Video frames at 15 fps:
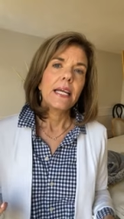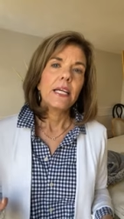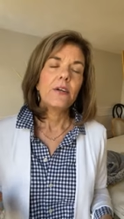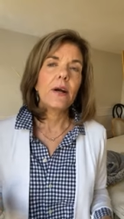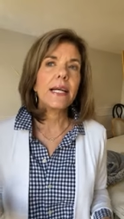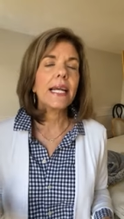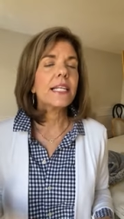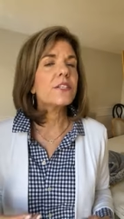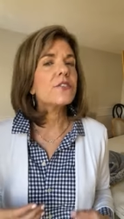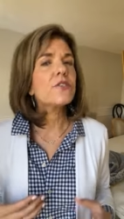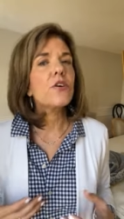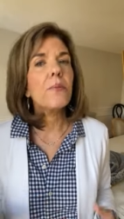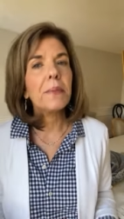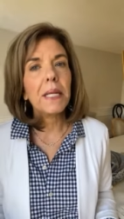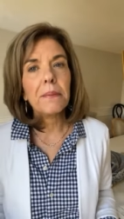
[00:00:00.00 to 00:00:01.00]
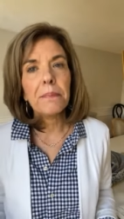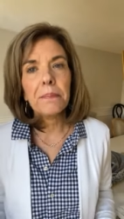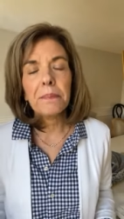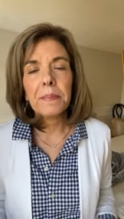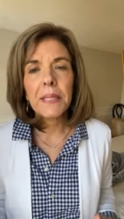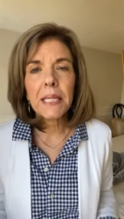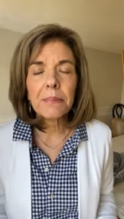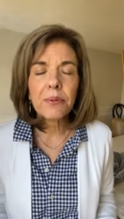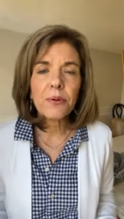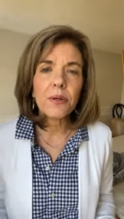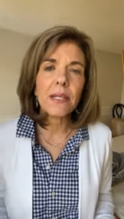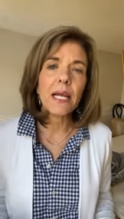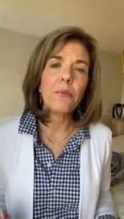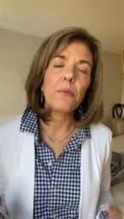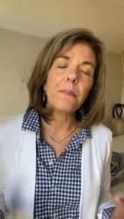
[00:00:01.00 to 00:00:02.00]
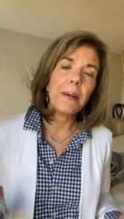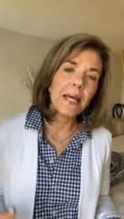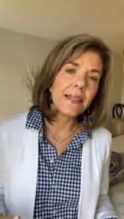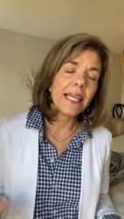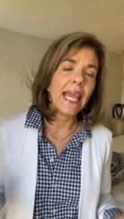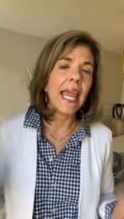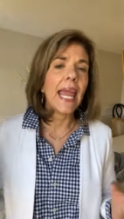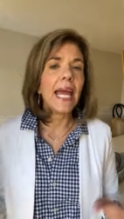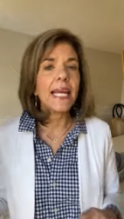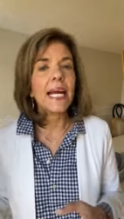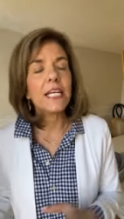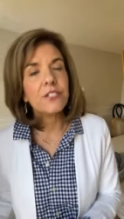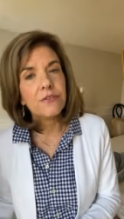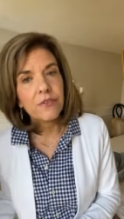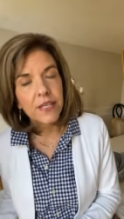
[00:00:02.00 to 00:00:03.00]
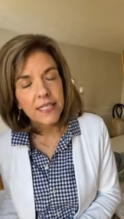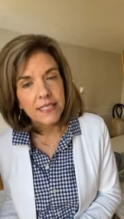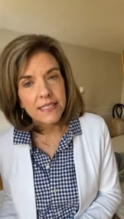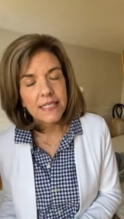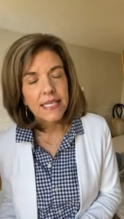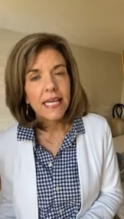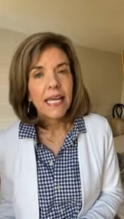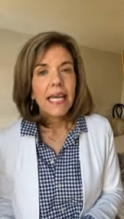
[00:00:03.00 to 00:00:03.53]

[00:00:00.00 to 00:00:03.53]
you know i get so many people who are like well beth can i do this